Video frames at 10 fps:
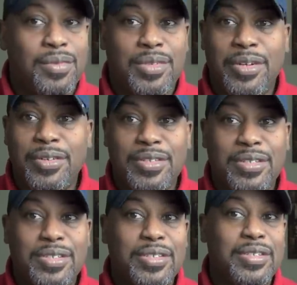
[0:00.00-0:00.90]
there's
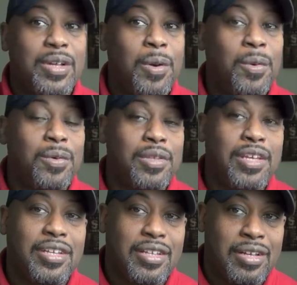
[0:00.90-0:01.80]
this this whole
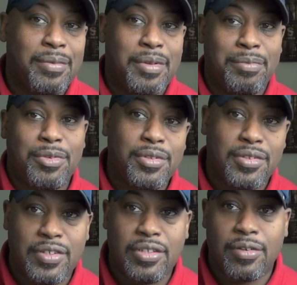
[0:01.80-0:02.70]
thing, and I'm, I'm doing
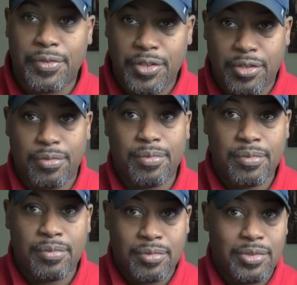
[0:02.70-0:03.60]
this video for you,
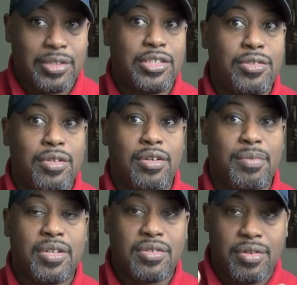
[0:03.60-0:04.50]
let you know,
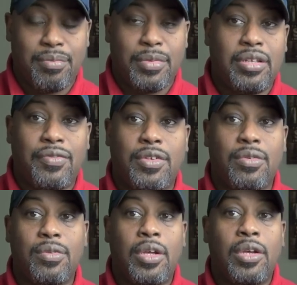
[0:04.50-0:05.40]
because there are many of
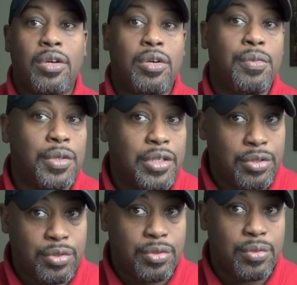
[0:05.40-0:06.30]
you who want
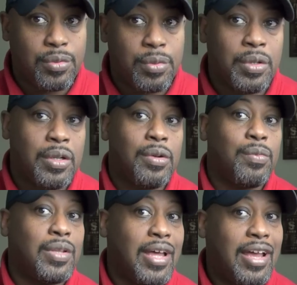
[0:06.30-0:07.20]
to do
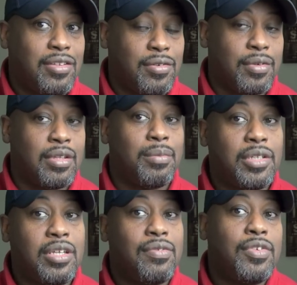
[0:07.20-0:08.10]
what I do, and I'm going
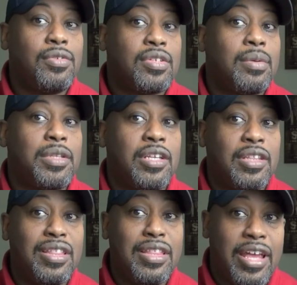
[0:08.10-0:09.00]
to give you some of the
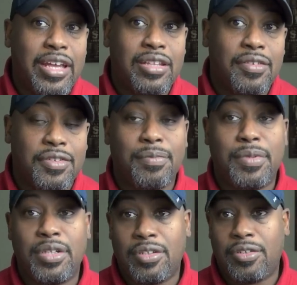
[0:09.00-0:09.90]
negatives of
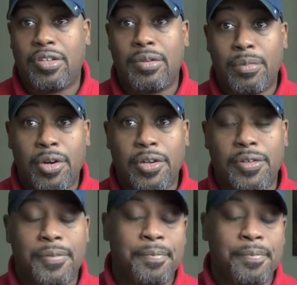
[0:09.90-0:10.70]
being an internet marketer.